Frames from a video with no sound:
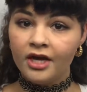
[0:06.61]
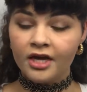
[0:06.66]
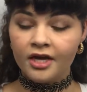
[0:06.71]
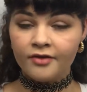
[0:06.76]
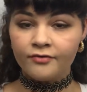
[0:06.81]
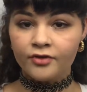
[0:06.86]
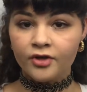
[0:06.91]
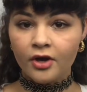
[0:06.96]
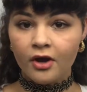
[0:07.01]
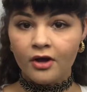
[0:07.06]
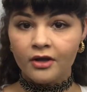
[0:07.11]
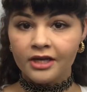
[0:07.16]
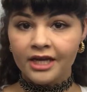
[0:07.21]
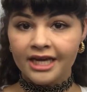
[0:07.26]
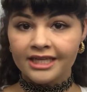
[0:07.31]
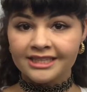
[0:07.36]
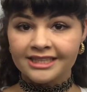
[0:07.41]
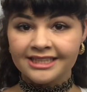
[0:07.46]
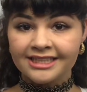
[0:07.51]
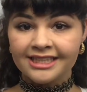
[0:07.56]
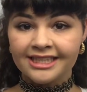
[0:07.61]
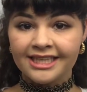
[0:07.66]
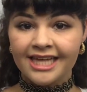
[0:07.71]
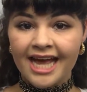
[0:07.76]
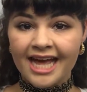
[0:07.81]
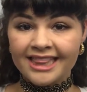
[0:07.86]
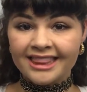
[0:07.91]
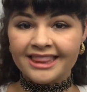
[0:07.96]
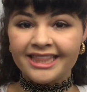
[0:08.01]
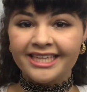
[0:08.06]
If you all like to see
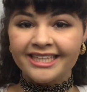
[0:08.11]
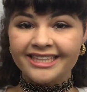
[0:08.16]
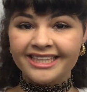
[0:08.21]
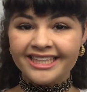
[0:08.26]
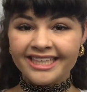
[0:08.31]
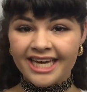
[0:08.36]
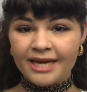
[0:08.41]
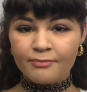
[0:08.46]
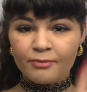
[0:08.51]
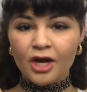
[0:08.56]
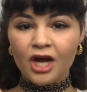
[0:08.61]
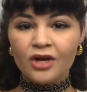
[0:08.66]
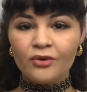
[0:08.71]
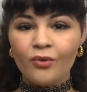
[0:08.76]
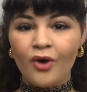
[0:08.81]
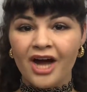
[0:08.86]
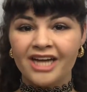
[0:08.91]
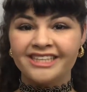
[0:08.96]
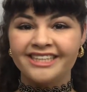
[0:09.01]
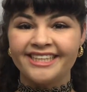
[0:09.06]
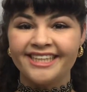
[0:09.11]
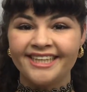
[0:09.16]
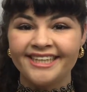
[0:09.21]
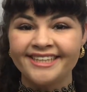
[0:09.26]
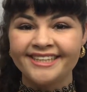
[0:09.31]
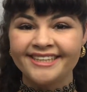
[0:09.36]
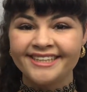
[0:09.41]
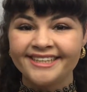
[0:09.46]
that, then keep on watching.